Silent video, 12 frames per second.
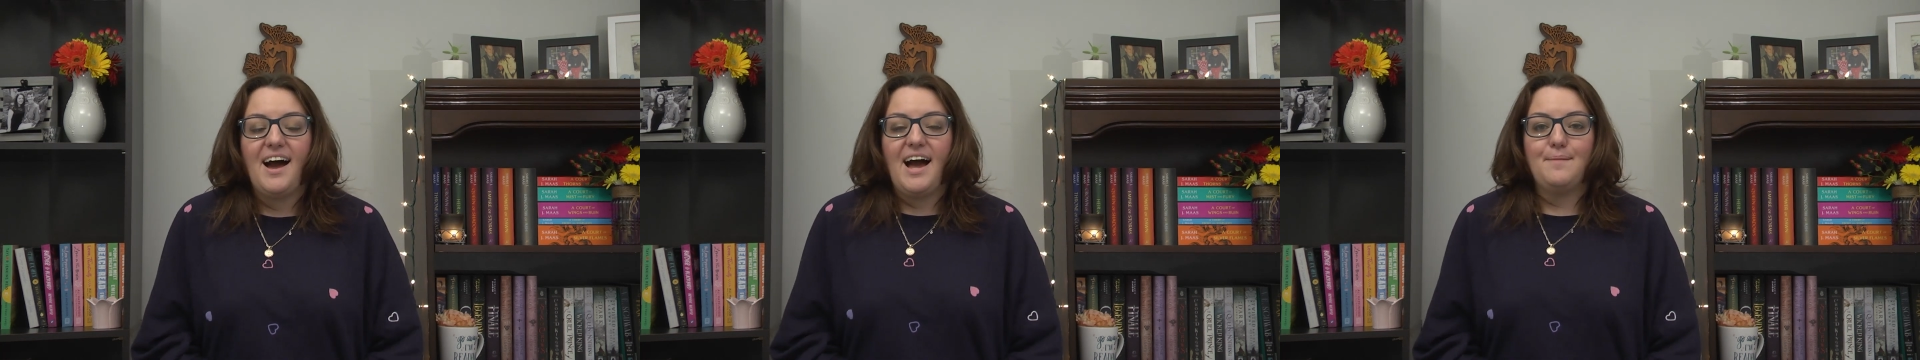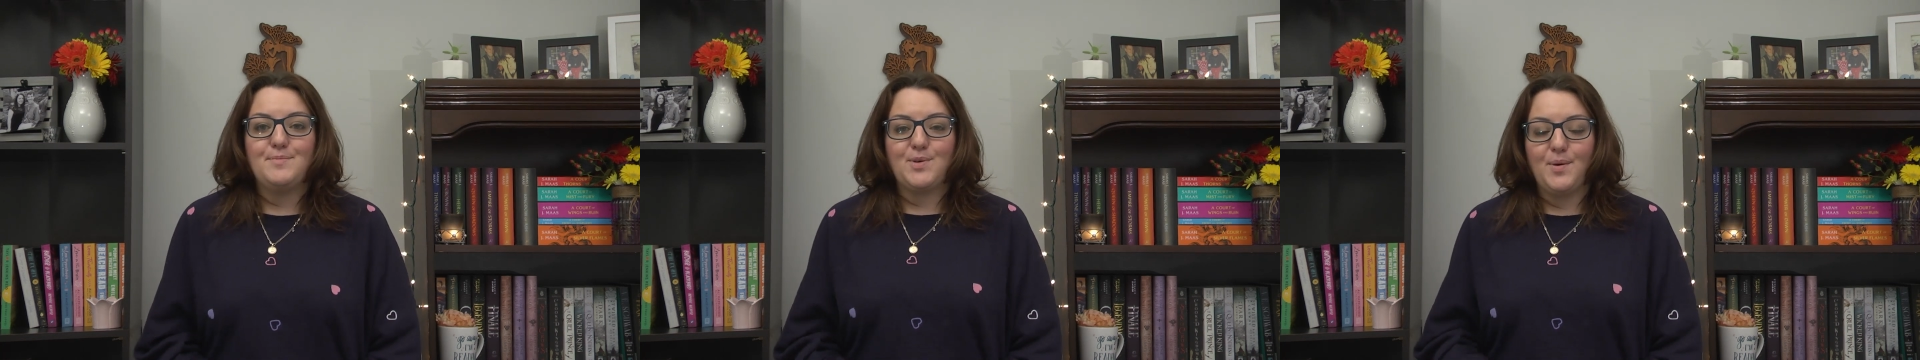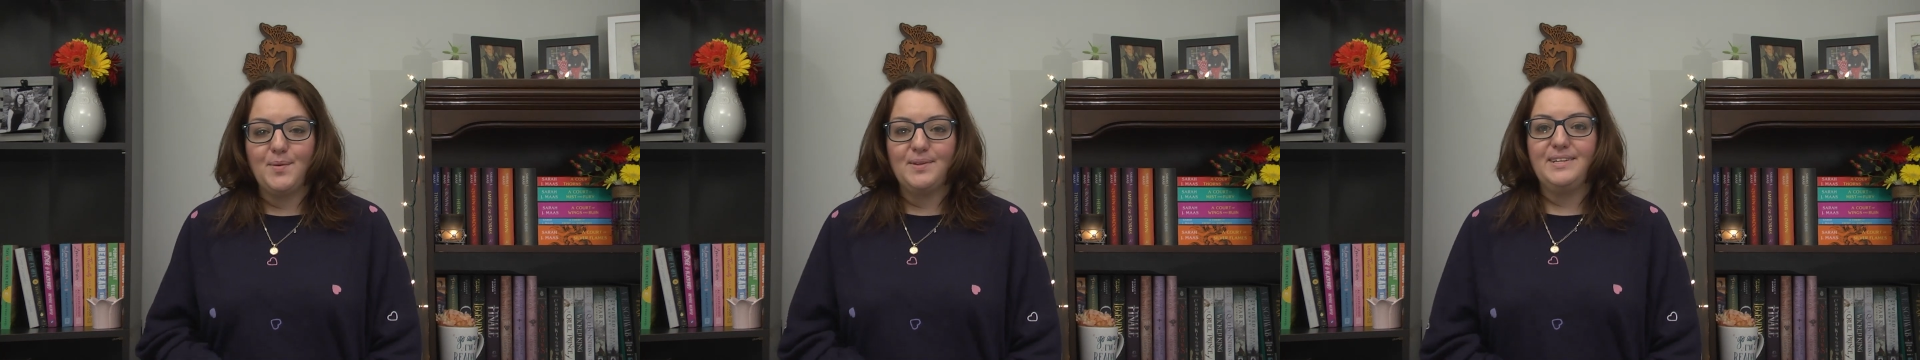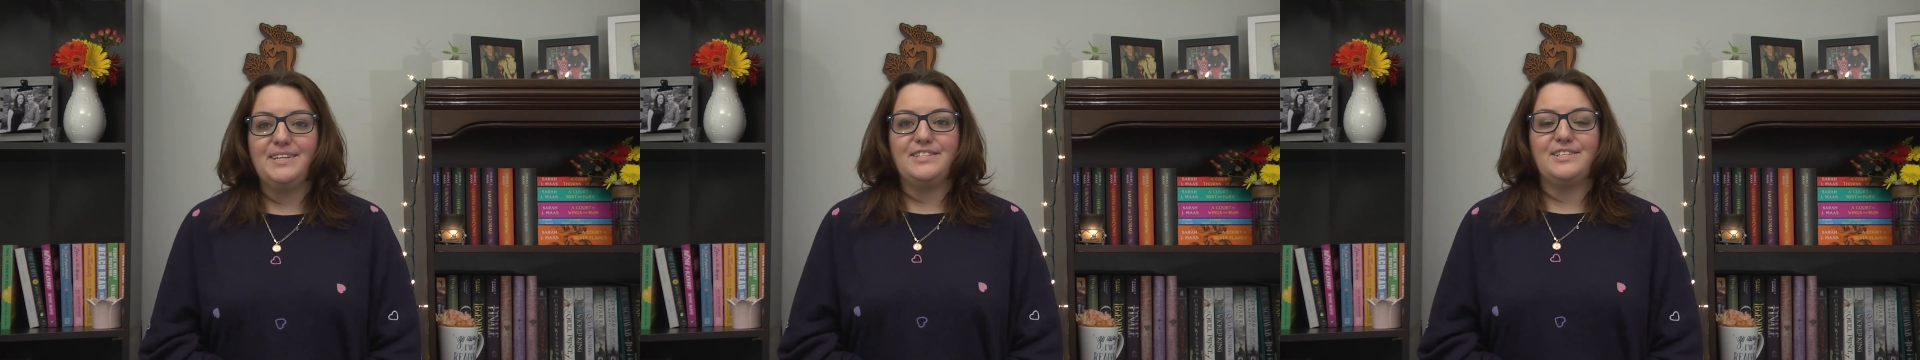I'm
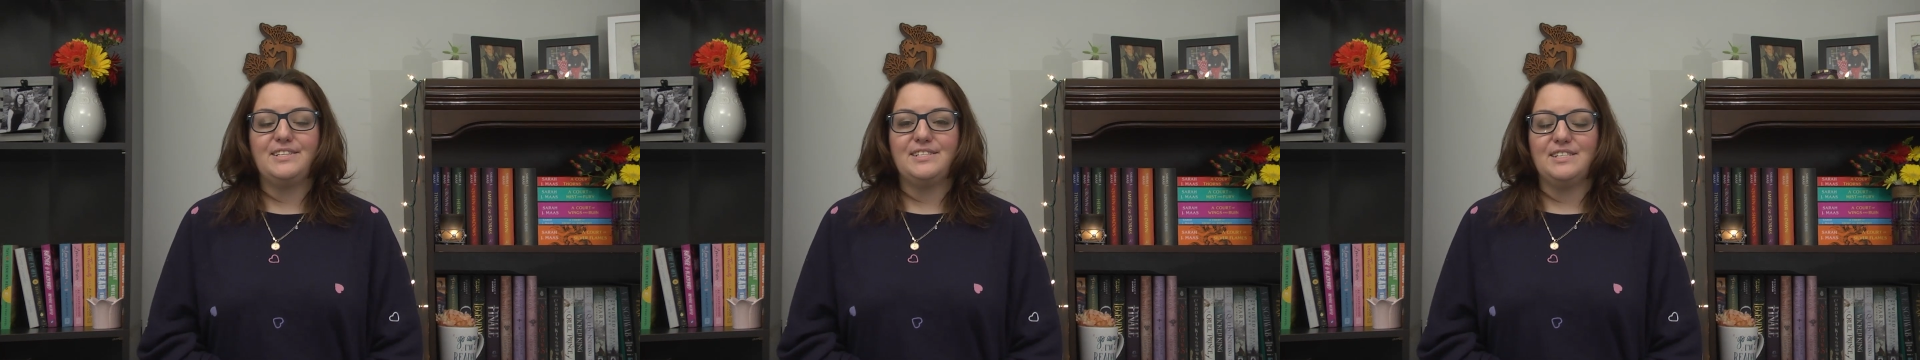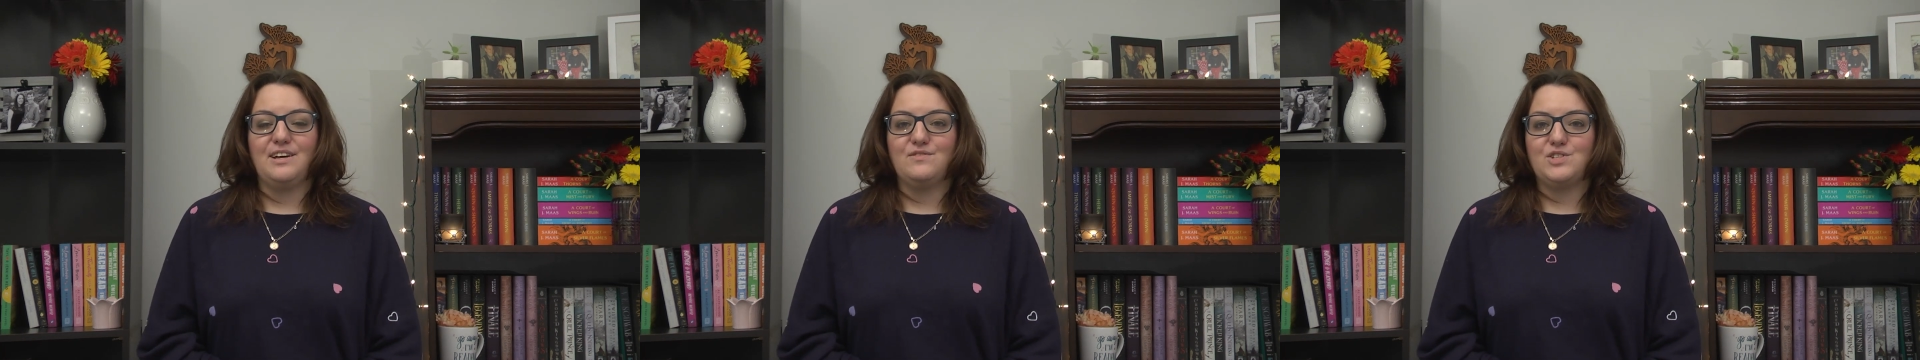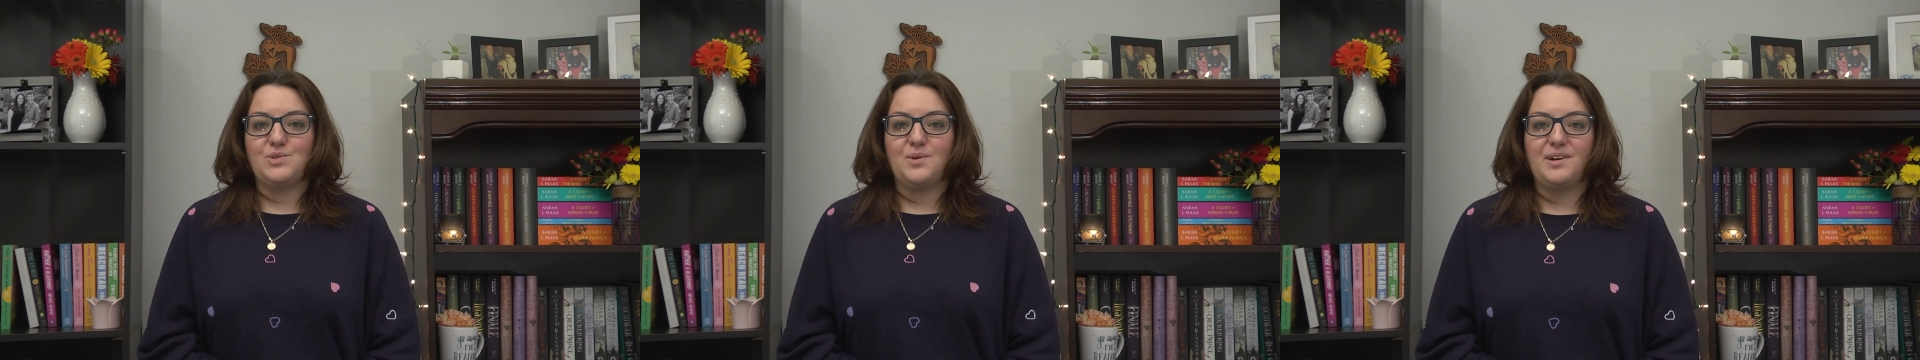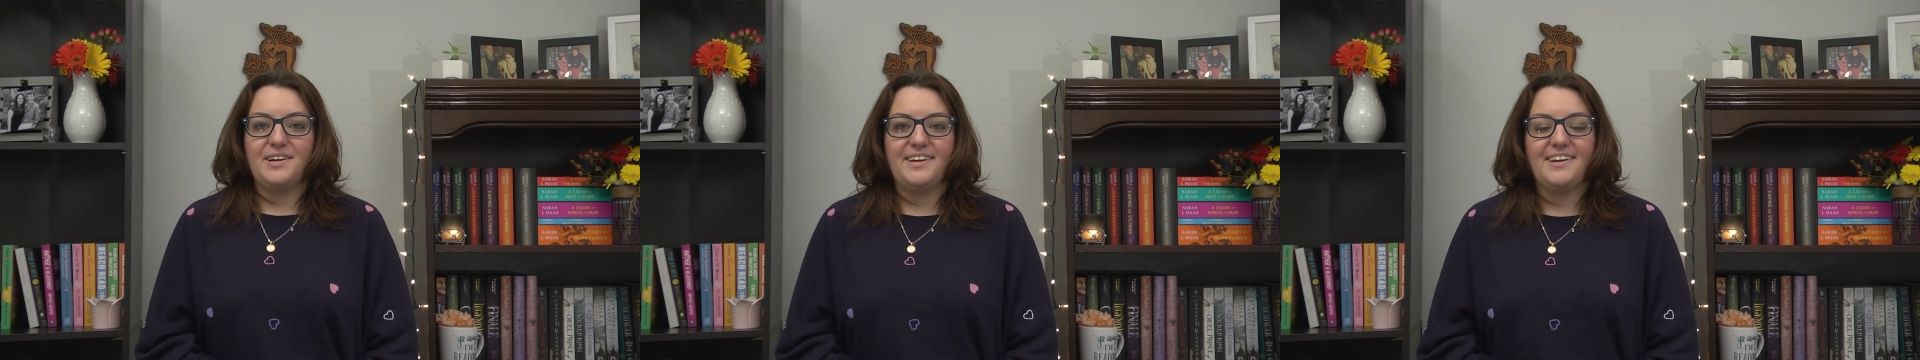totally into this love
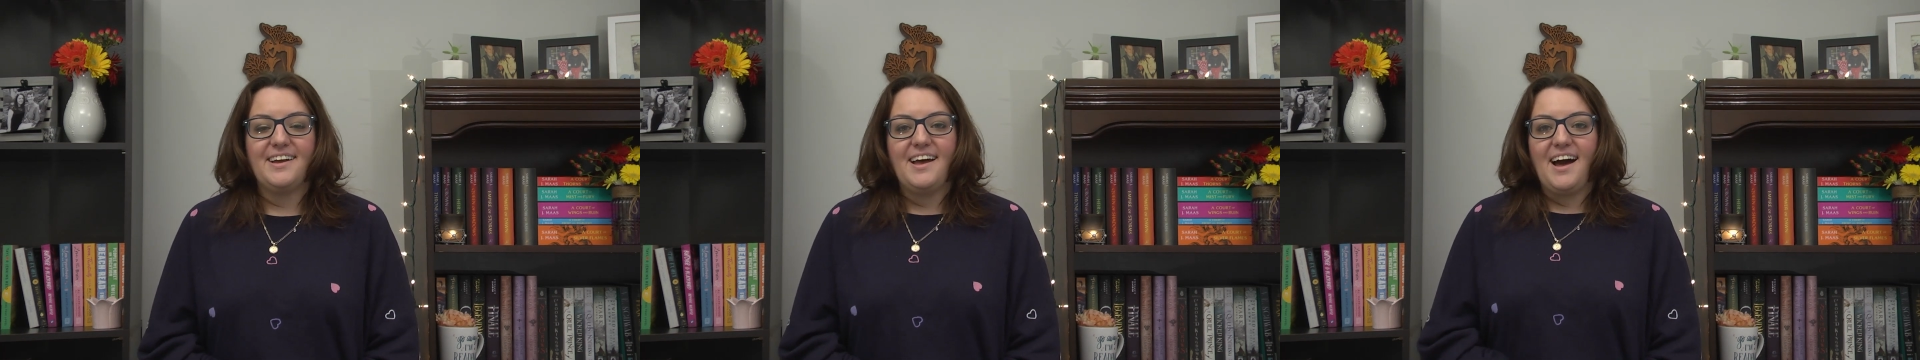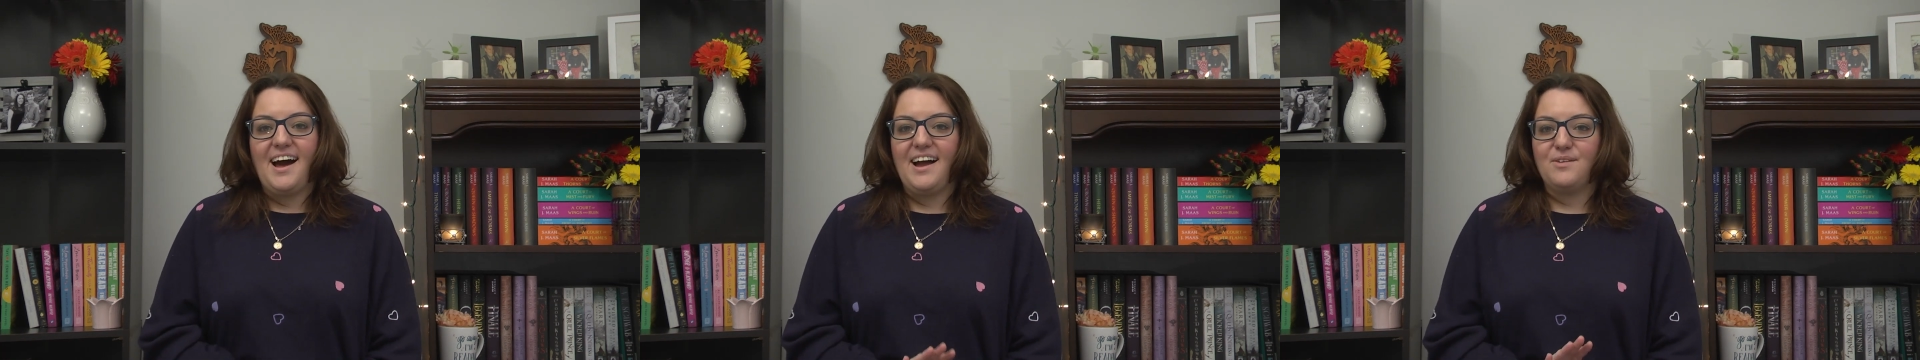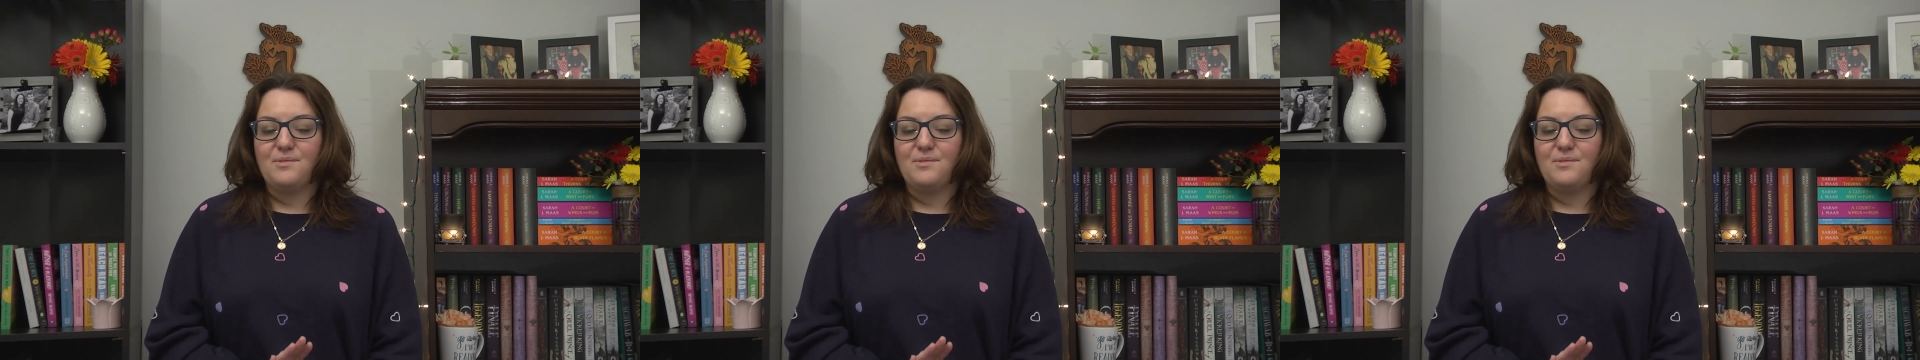story. I